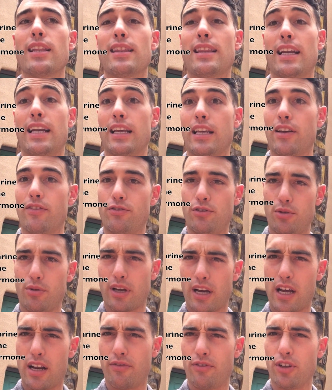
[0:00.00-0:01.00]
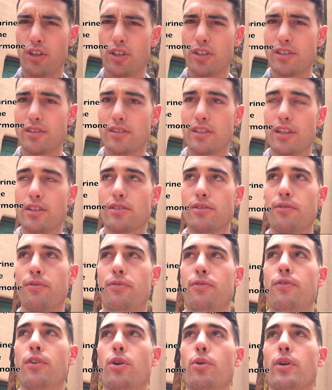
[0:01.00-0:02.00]
then it gives you kind of a good sense of
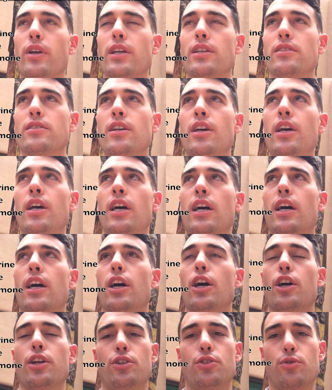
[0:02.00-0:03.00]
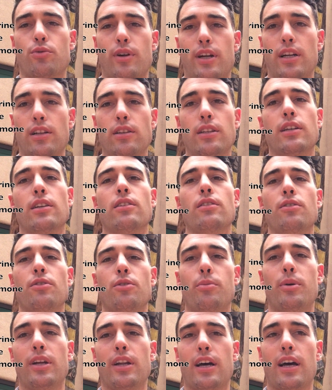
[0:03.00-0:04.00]
focus, adrenaline, a
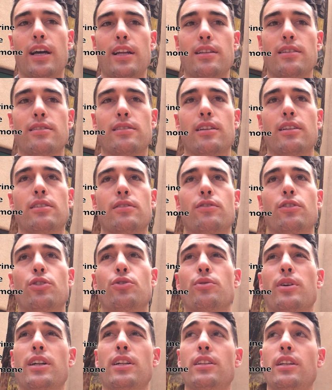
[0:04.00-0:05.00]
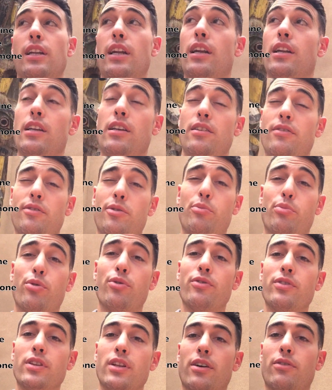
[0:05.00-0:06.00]
little bit heightened sense of adrenaline, and even
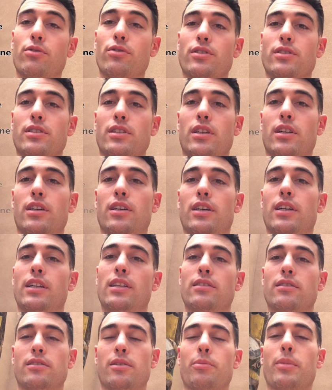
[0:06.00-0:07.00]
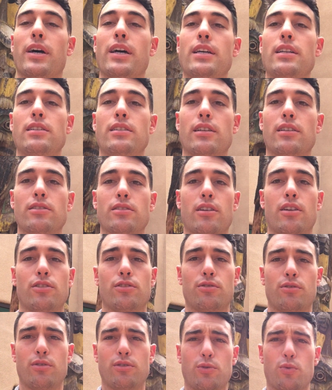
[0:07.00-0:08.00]
proven levels and some heightened
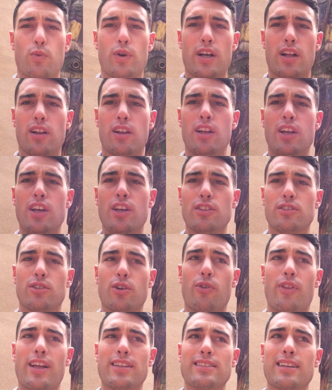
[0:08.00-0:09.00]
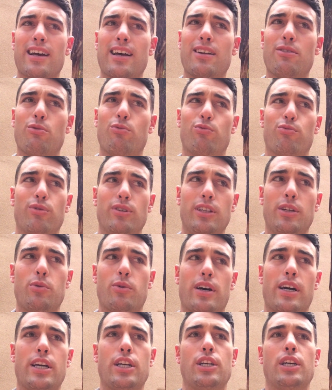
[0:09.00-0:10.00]
testosterone as well. So that's kind of really
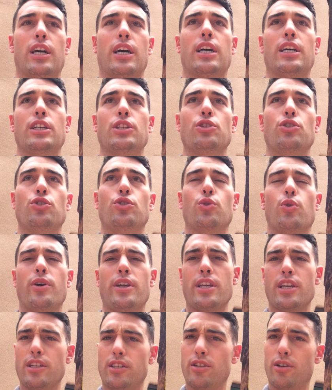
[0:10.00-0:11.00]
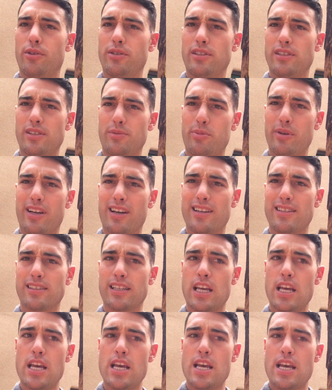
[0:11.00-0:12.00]
why I enjoy ketosis,
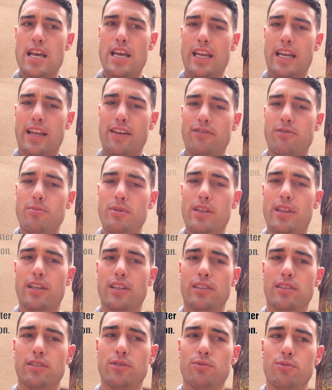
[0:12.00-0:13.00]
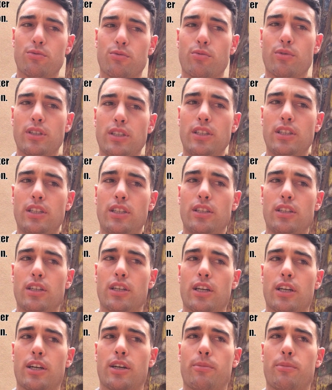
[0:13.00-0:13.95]
because it gives me this really